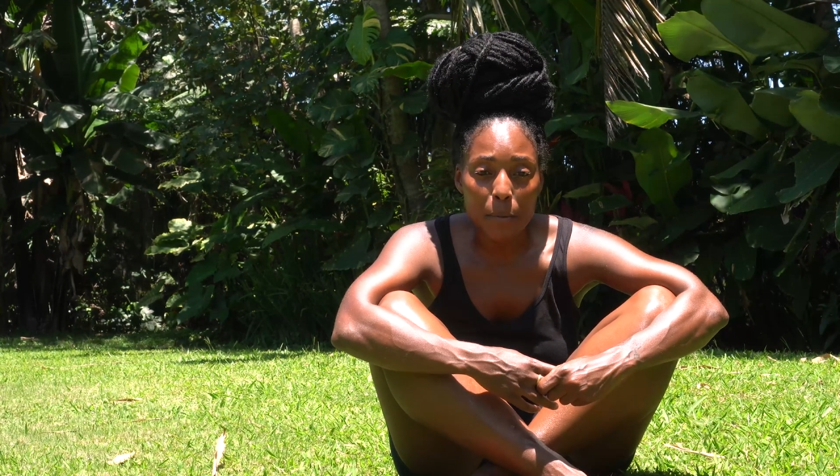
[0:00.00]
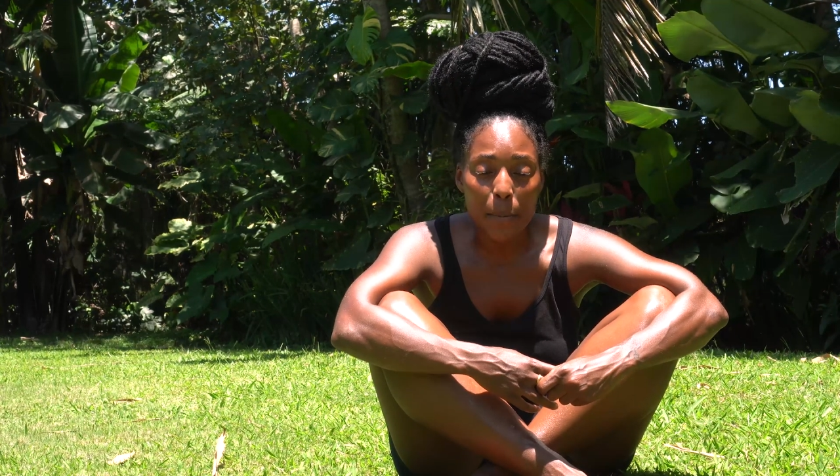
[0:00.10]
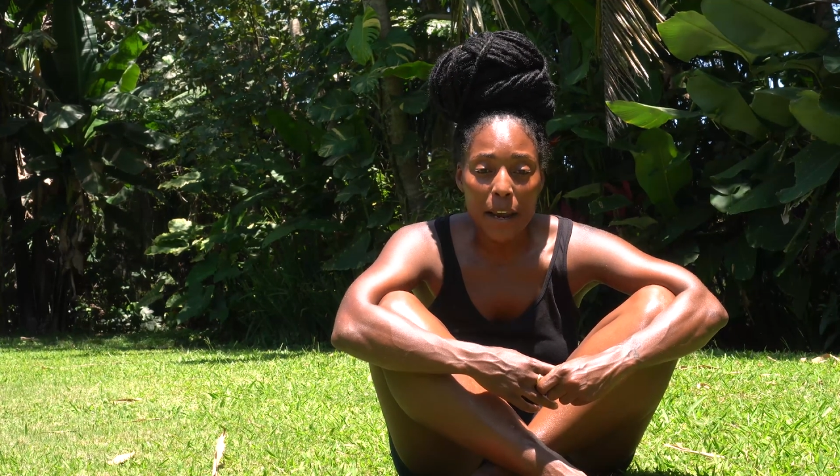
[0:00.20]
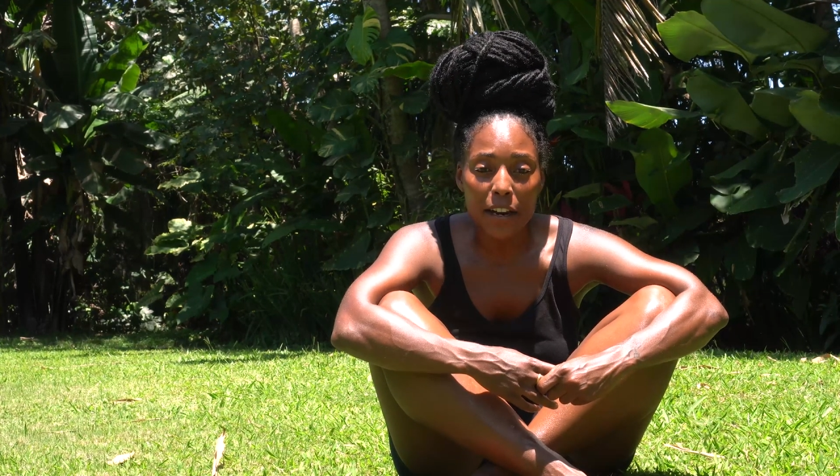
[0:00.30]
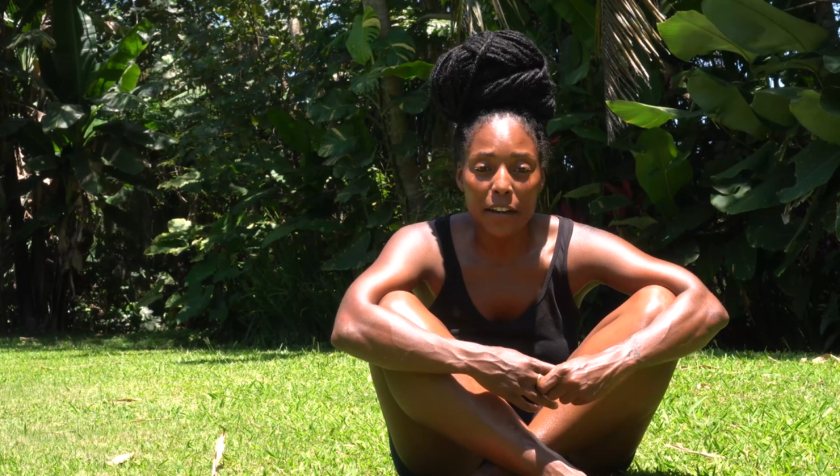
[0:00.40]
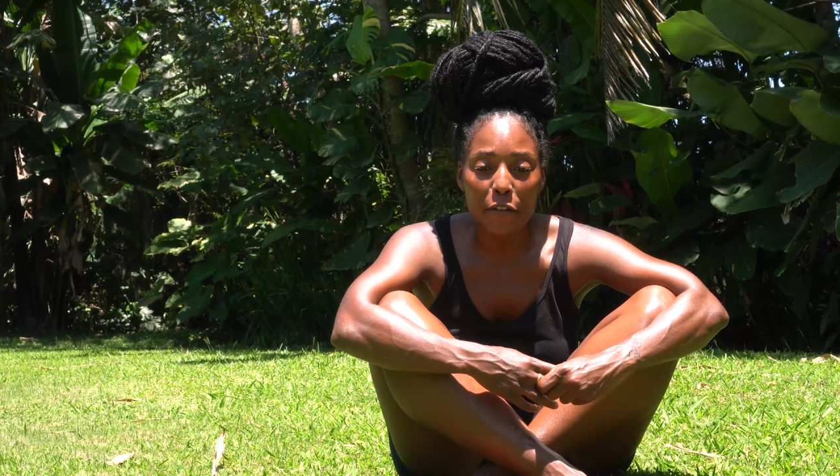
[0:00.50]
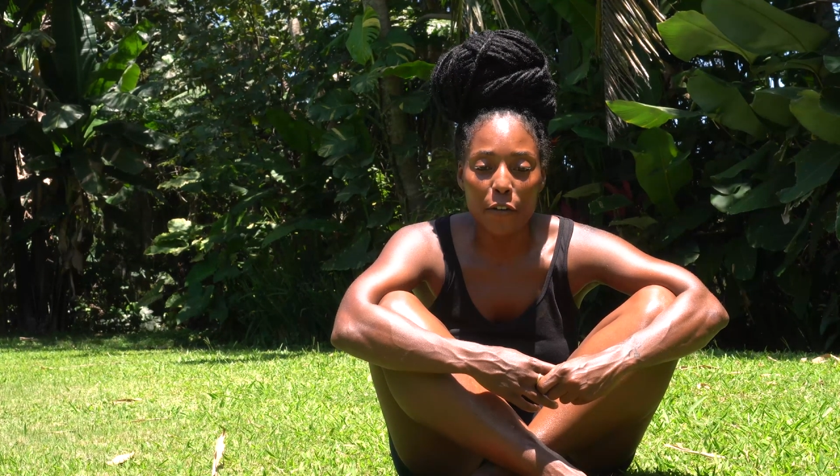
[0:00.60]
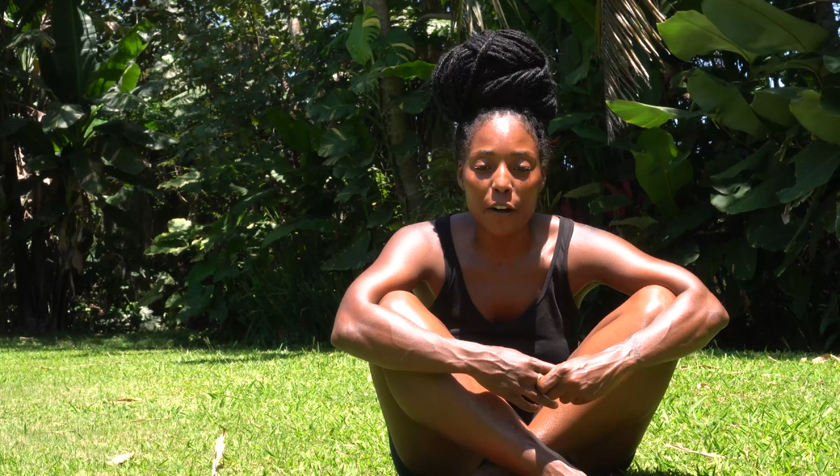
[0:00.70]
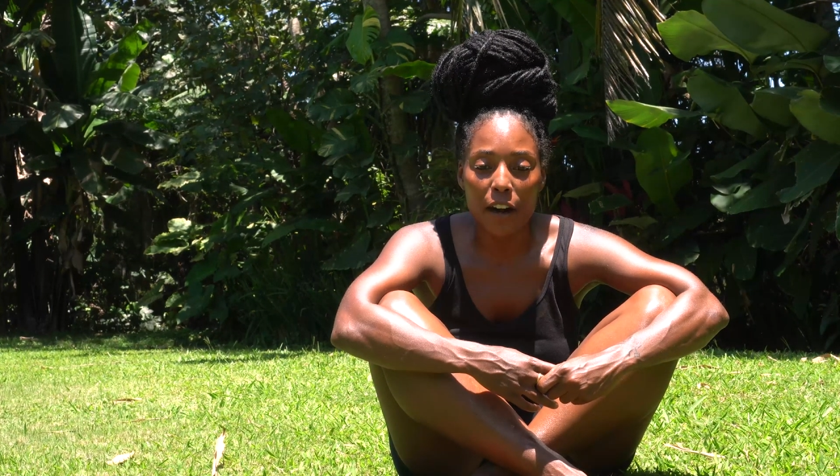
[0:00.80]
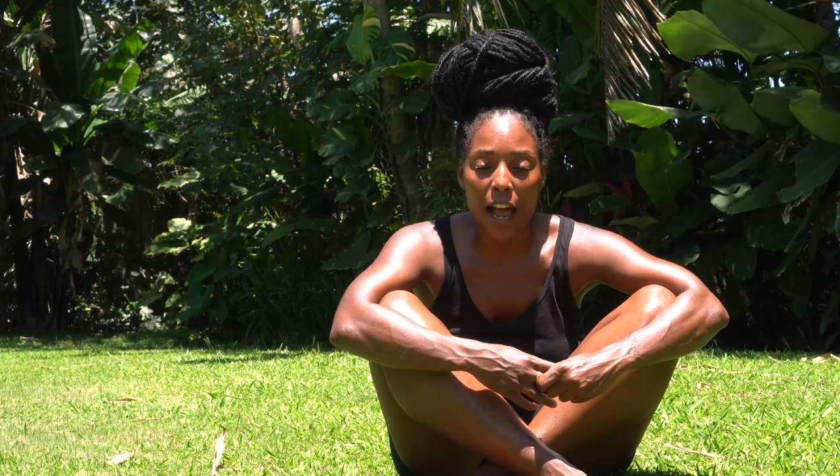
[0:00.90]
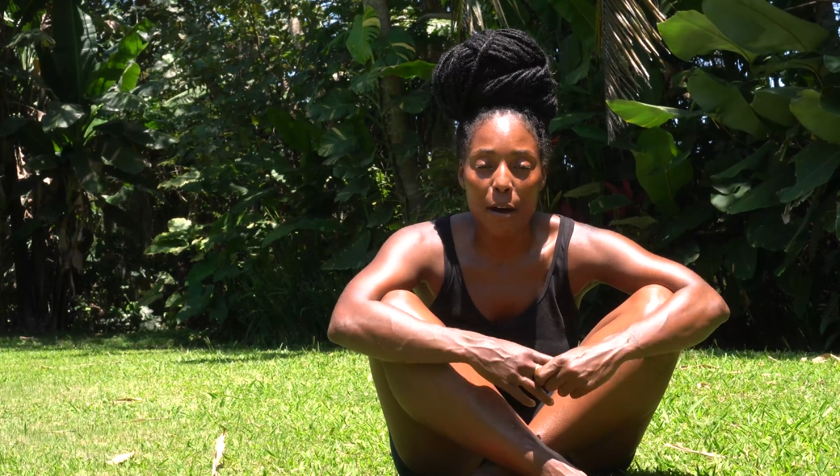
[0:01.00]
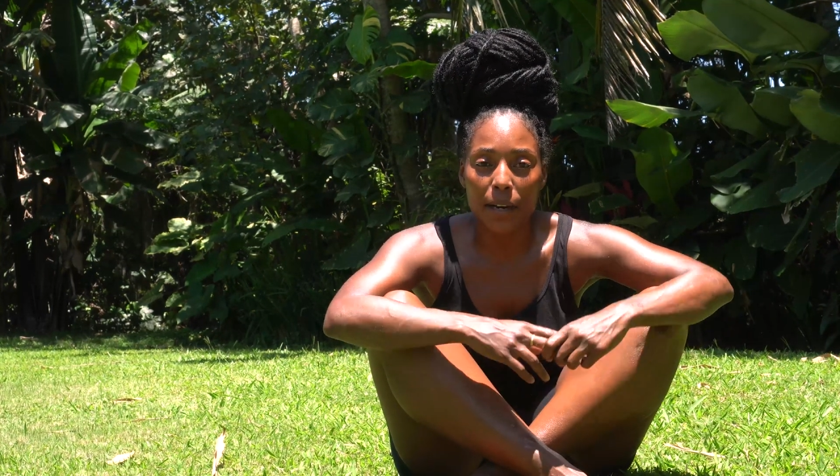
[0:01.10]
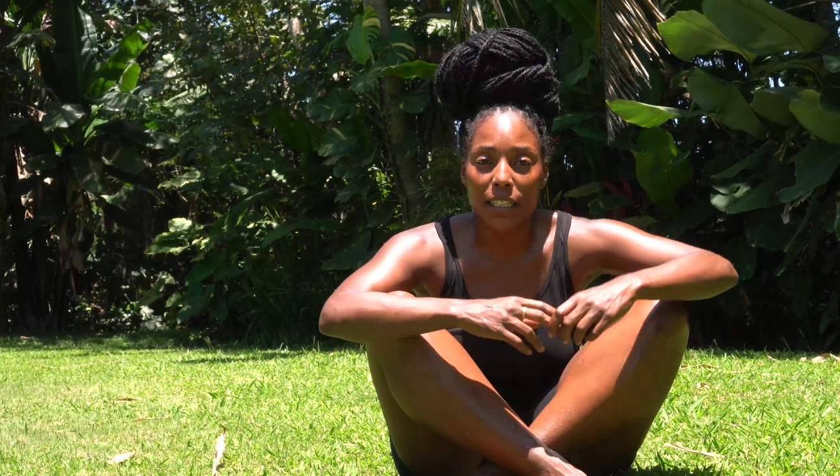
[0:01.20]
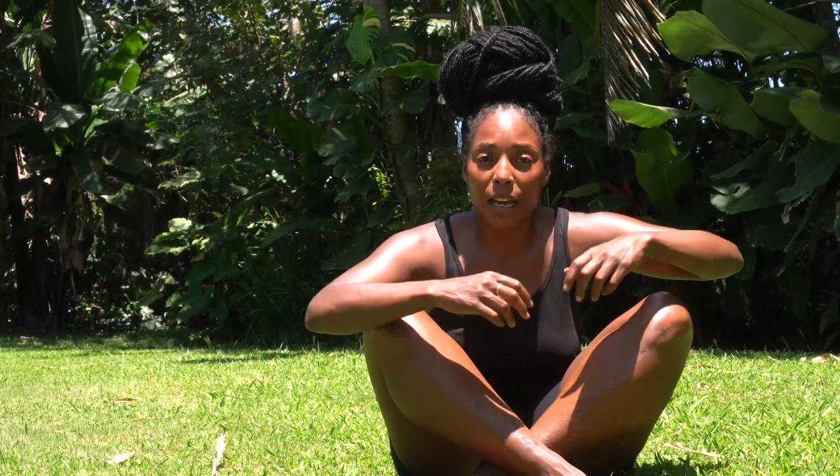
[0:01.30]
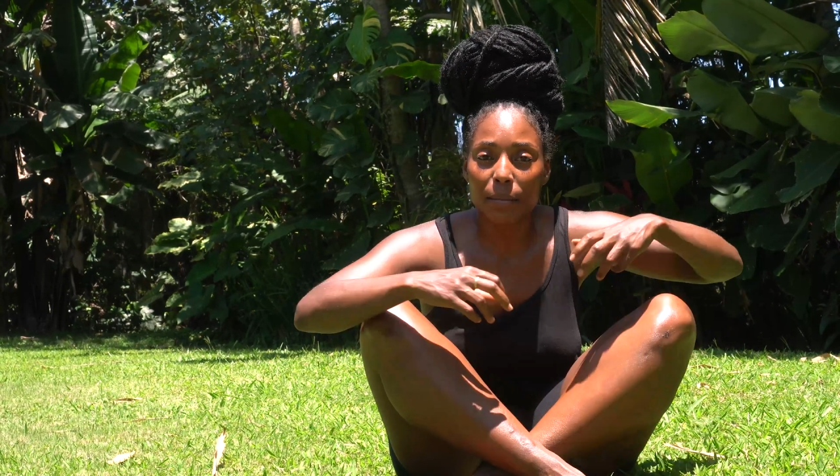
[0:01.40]
prepared for how
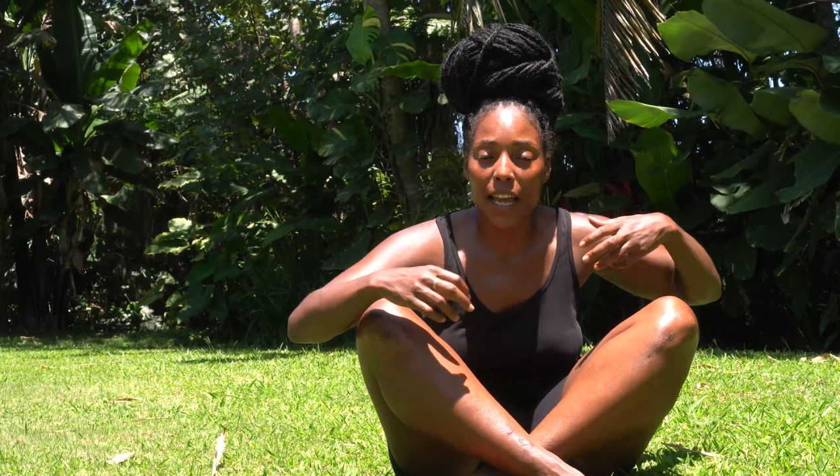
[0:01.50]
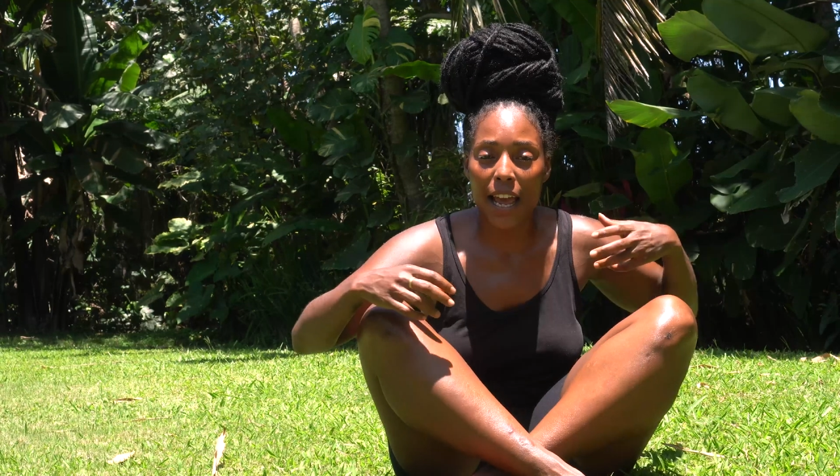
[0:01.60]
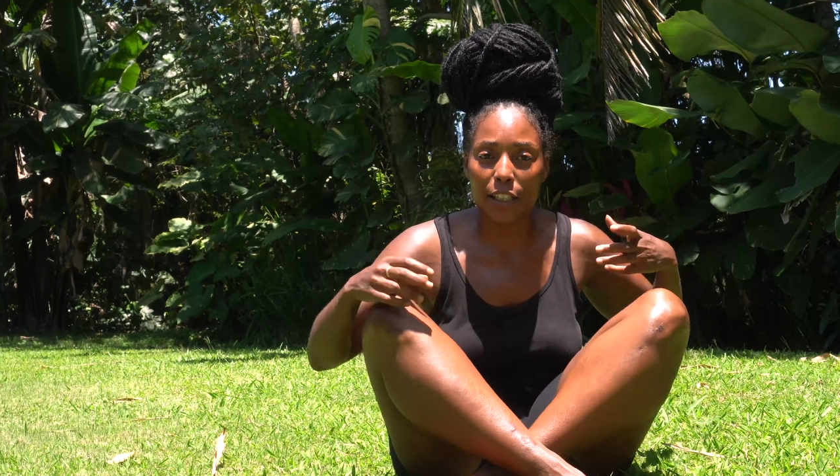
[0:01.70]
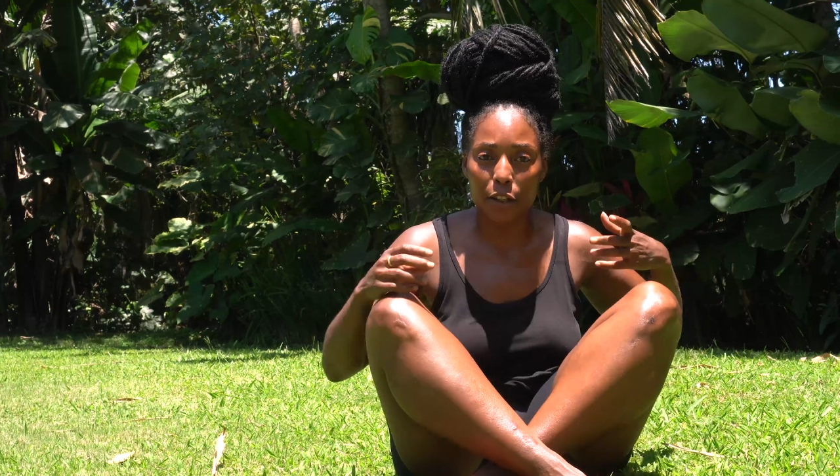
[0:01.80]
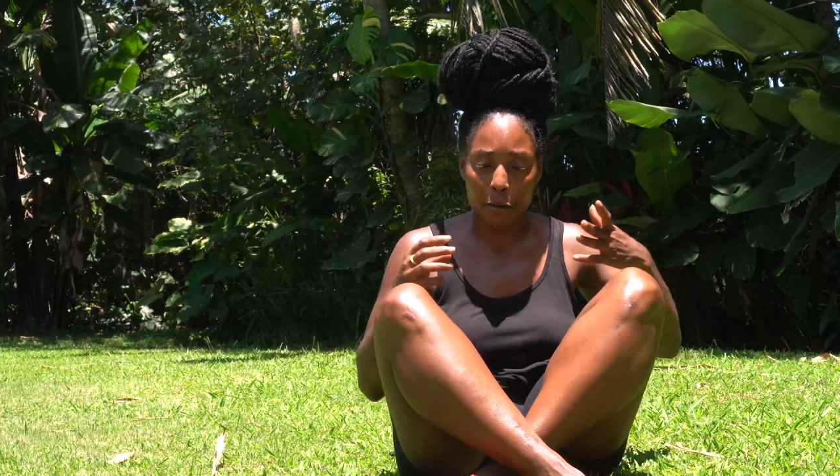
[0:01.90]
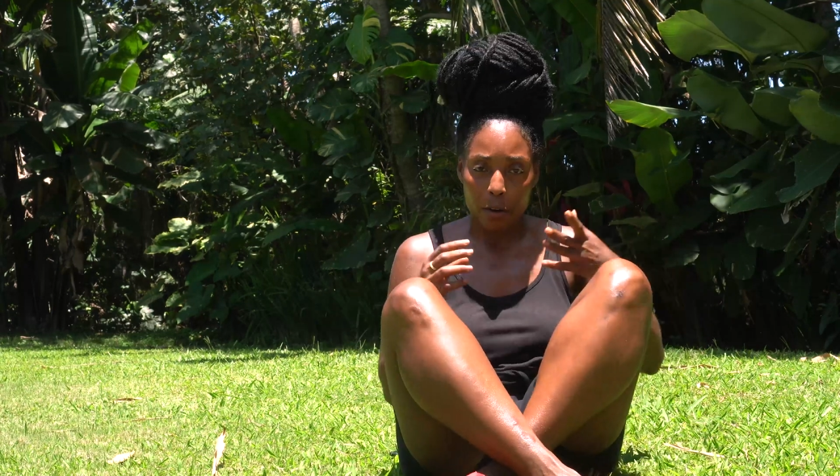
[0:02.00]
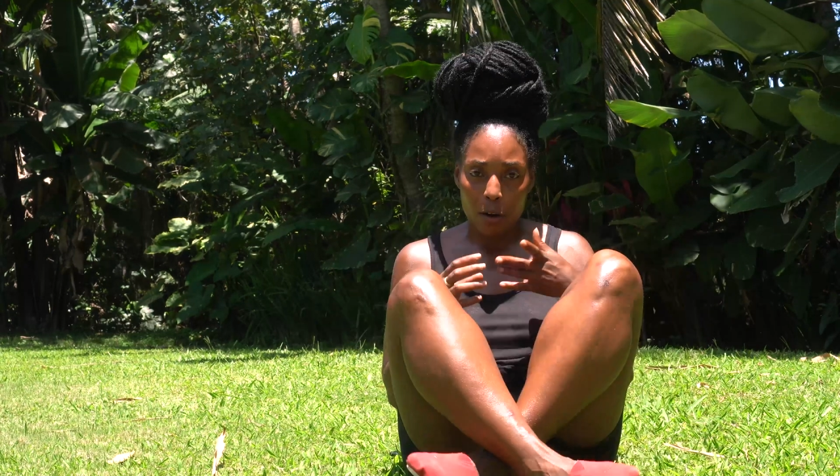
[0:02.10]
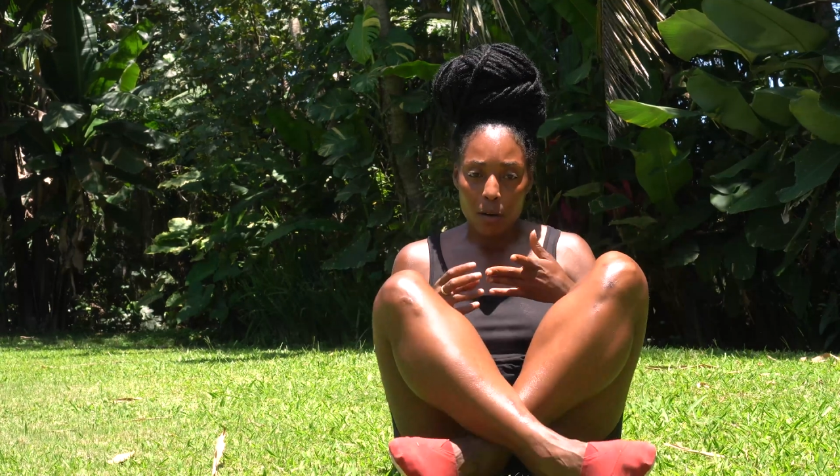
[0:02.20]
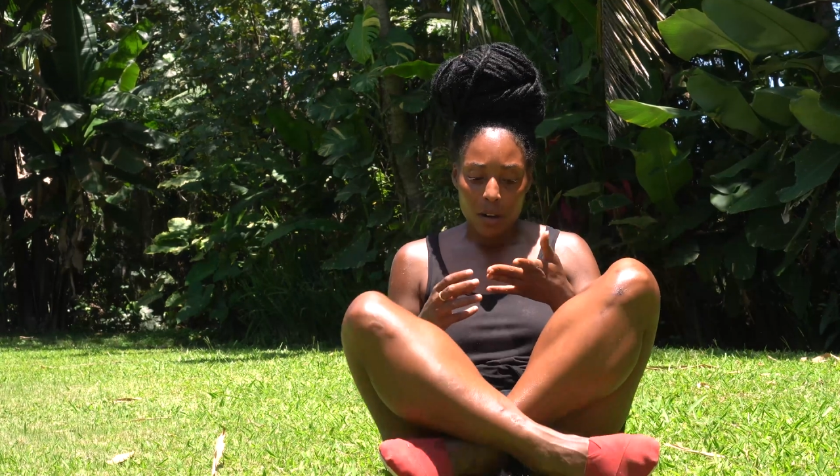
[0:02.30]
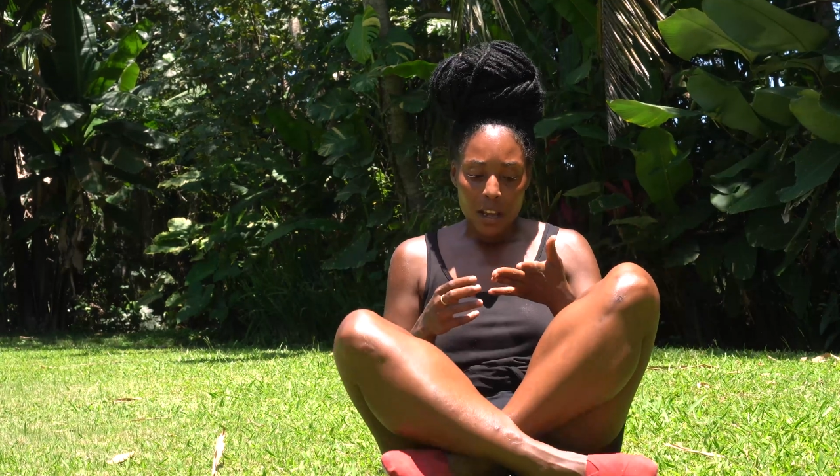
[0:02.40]
many times I had to throw.